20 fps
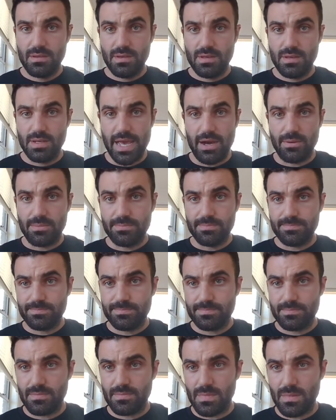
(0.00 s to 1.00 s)
Now,
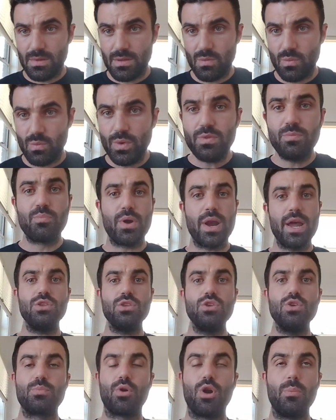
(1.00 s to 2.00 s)
with brand
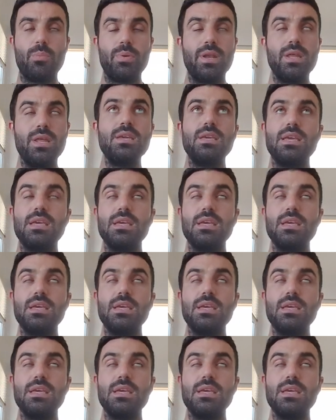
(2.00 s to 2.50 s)
new property,